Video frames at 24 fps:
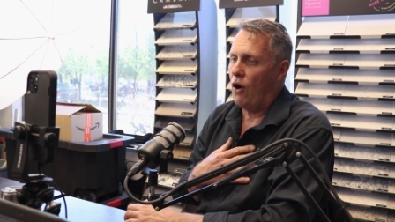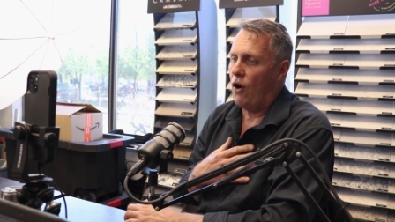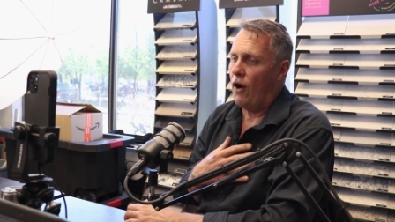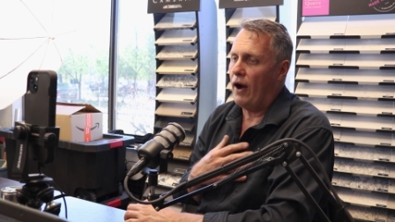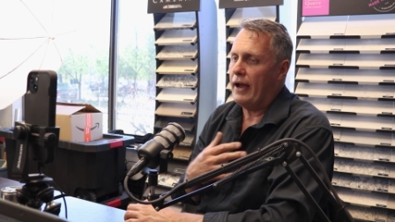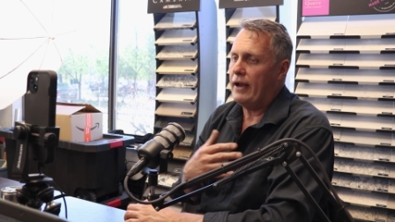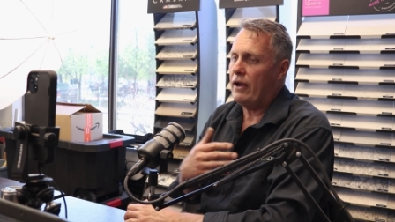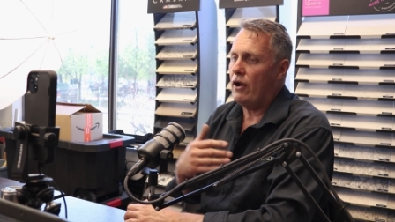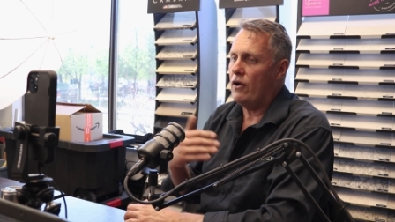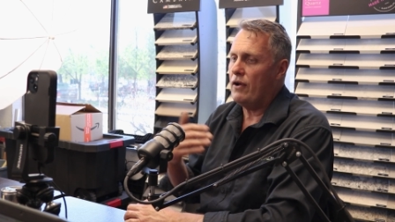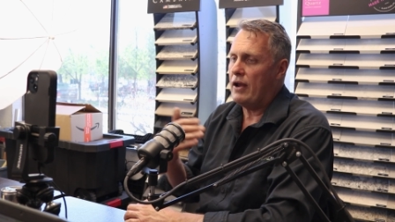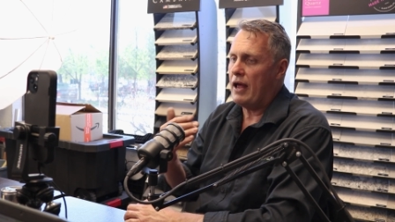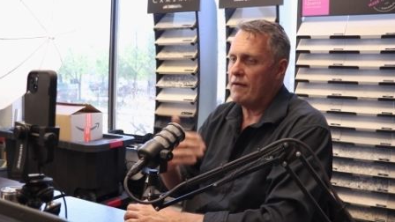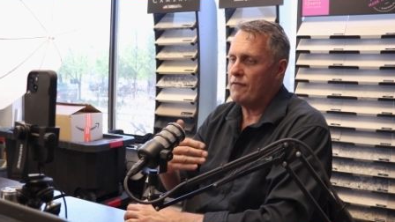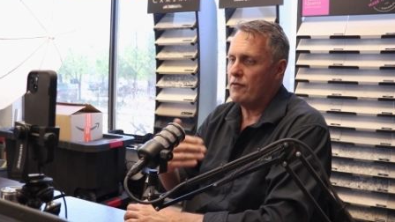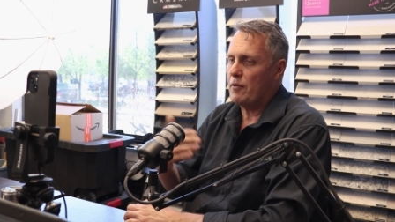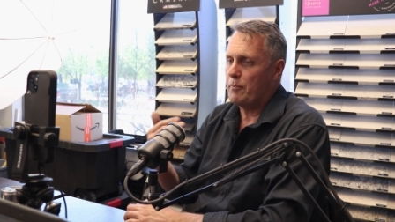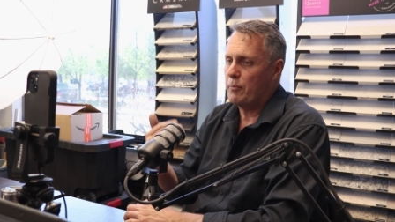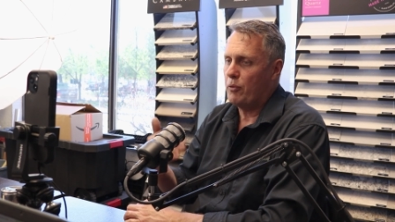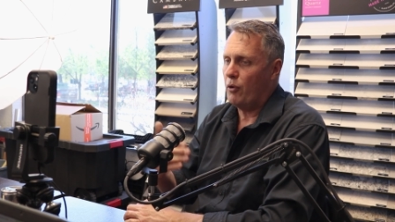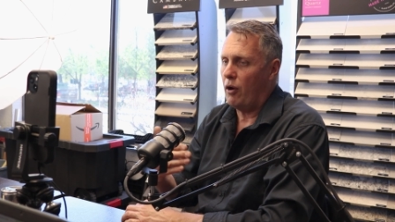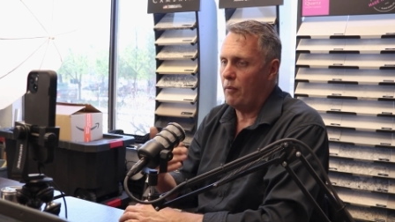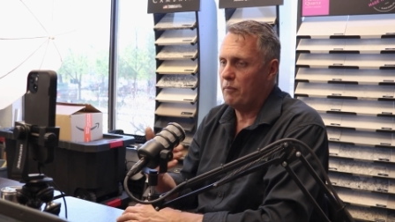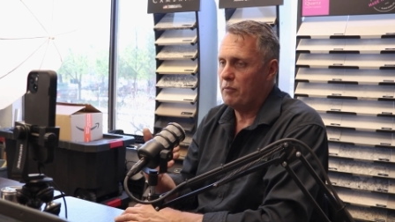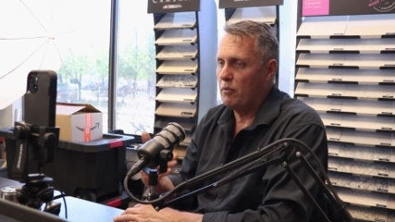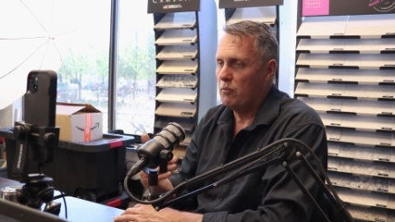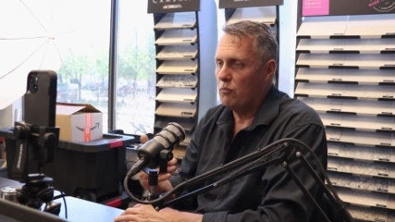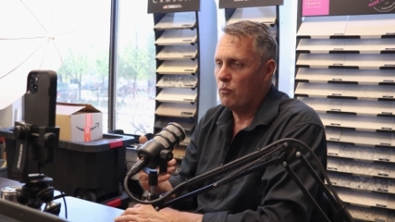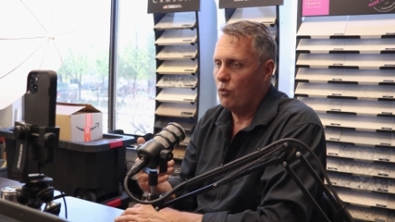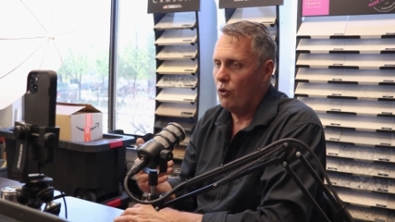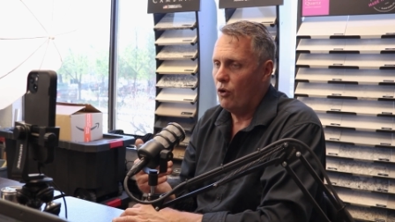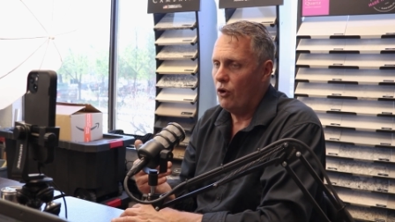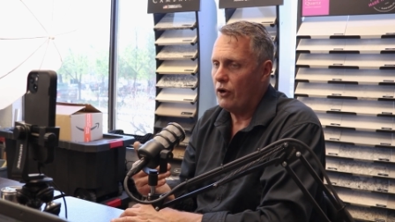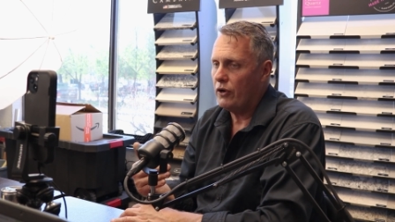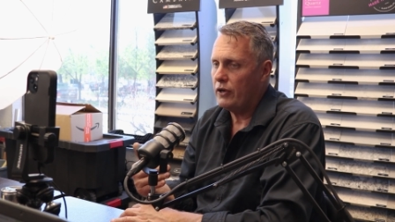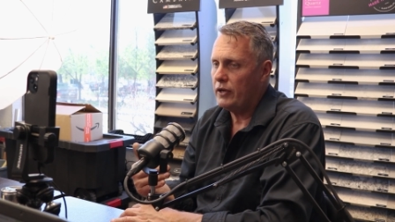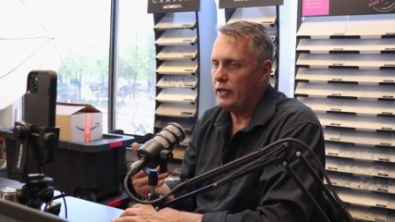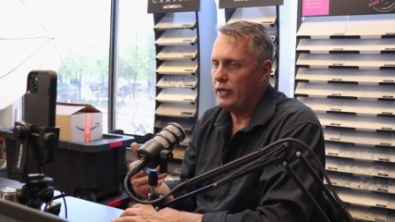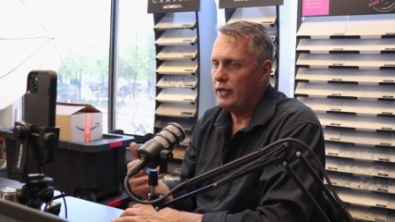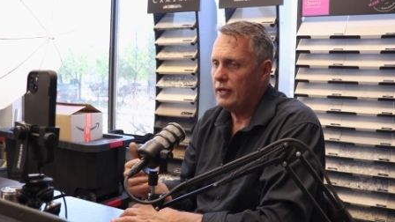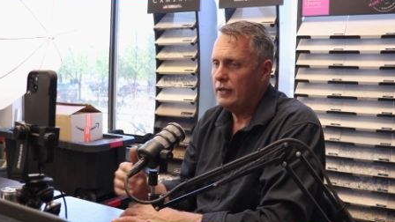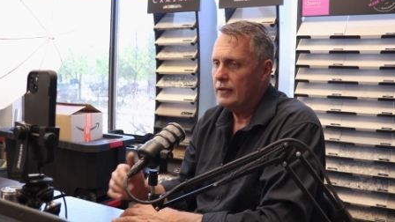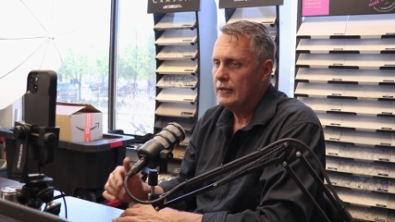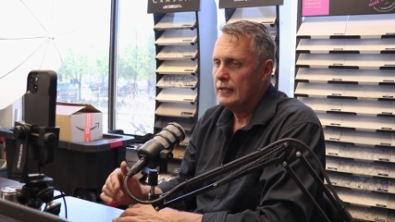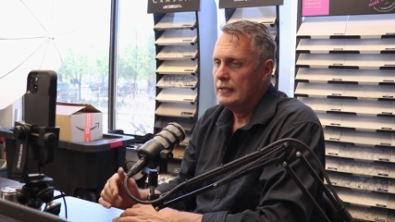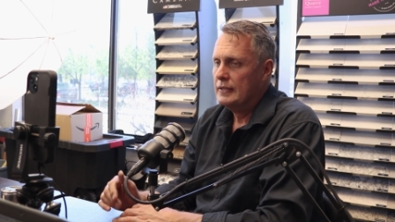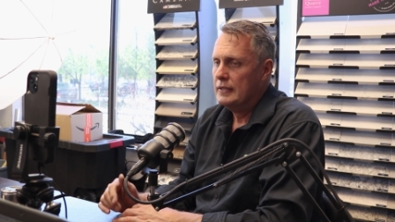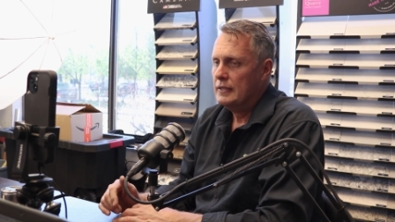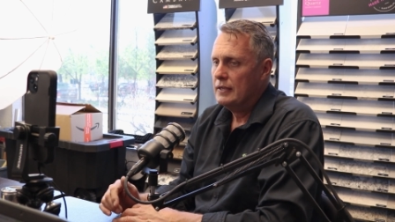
I don't have a problem working.